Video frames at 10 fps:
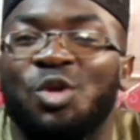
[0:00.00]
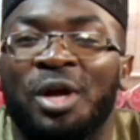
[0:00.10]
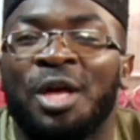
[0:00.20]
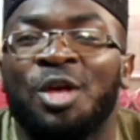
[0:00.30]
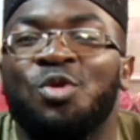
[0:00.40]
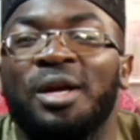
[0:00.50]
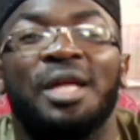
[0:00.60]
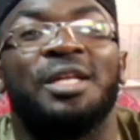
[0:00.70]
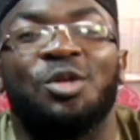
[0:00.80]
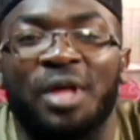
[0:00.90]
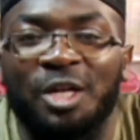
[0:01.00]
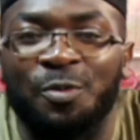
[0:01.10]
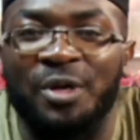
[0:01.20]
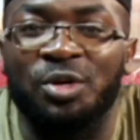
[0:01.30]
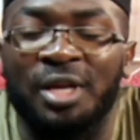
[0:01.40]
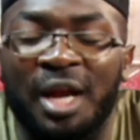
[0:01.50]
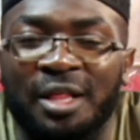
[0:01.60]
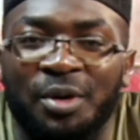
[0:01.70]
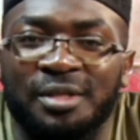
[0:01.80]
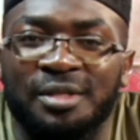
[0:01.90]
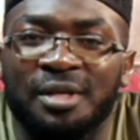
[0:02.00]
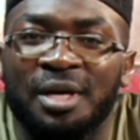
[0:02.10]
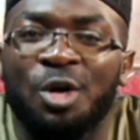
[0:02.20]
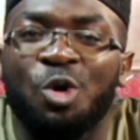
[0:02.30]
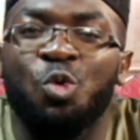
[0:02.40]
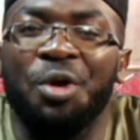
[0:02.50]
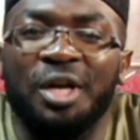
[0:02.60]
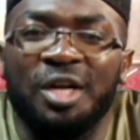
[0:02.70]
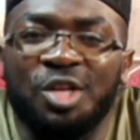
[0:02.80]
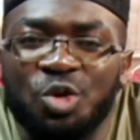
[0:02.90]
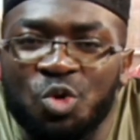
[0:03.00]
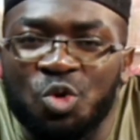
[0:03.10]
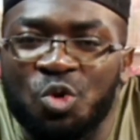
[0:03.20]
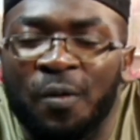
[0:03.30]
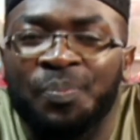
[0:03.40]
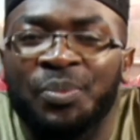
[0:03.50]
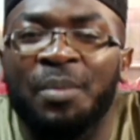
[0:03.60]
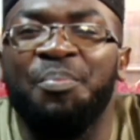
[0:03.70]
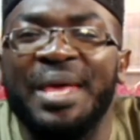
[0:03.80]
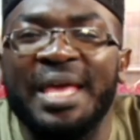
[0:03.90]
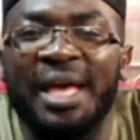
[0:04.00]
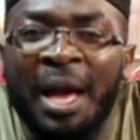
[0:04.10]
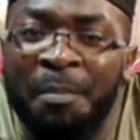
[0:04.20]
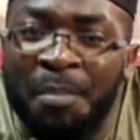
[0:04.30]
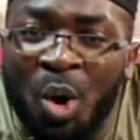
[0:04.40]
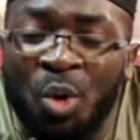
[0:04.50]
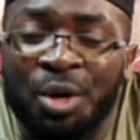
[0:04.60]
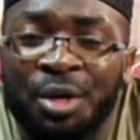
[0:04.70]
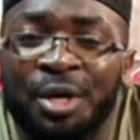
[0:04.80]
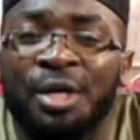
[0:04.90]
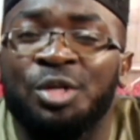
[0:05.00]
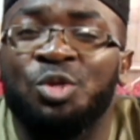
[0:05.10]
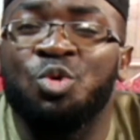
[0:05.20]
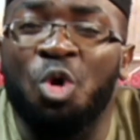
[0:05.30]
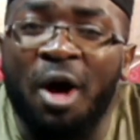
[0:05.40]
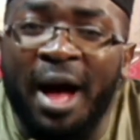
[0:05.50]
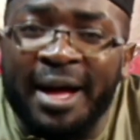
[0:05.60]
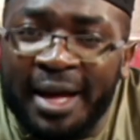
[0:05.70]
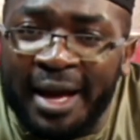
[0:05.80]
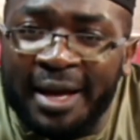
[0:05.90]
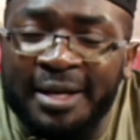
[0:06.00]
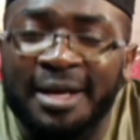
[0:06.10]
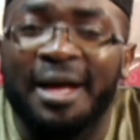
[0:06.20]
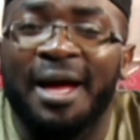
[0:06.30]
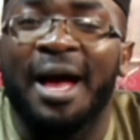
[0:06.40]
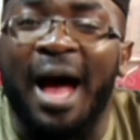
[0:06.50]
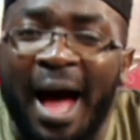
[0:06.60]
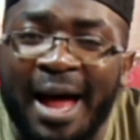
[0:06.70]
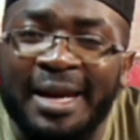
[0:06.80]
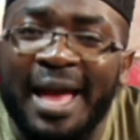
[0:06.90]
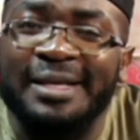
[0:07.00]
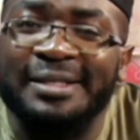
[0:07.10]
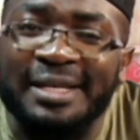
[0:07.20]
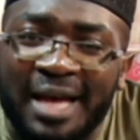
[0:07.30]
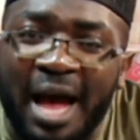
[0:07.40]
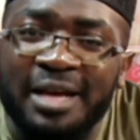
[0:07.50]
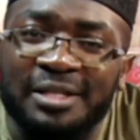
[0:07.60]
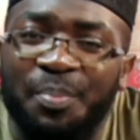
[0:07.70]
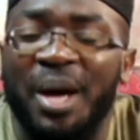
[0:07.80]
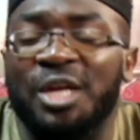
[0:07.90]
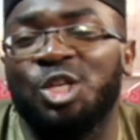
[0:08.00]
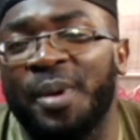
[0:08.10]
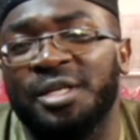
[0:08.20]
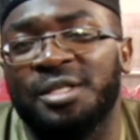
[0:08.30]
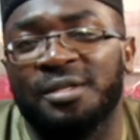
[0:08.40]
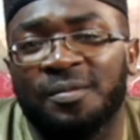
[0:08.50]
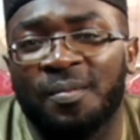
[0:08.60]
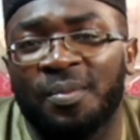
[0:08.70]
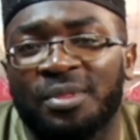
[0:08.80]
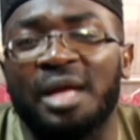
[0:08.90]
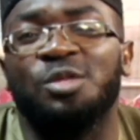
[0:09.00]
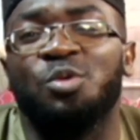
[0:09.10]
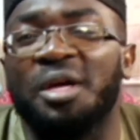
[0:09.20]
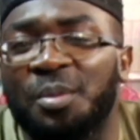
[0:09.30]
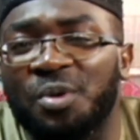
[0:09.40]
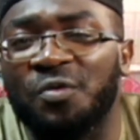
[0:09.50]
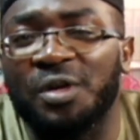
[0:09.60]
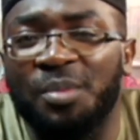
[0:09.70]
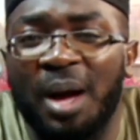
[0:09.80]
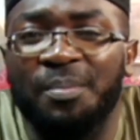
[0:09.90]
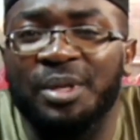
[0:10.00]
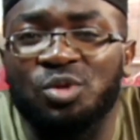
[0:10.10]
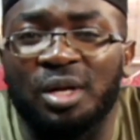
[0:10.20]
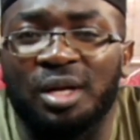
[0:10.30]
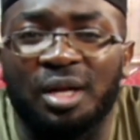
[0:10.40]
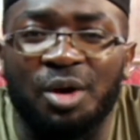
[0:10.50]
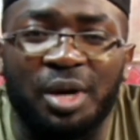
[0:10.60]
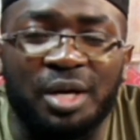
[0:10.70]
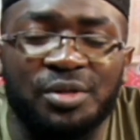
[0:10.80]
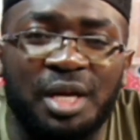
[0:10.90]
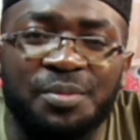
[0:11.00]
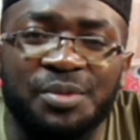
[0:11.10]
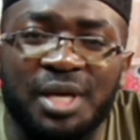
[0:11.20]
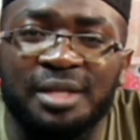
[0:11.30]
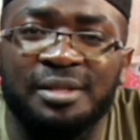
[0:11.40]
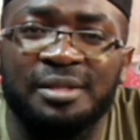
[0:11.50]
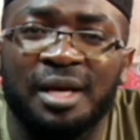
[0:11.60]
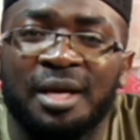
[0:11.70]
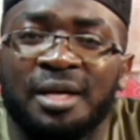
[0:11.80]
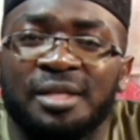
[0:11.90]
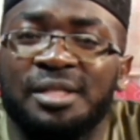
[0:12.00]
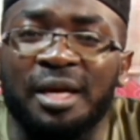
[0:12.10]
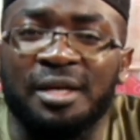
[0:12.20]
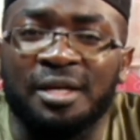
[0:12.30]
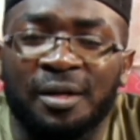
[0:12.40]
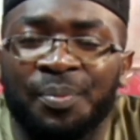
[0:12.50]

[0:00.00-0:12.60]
your, you are related to that person, in other words. Will you be able to go ahead and exercise the punishment? That is why the Prophet Muhammad sallallahu said, wasallam says, said,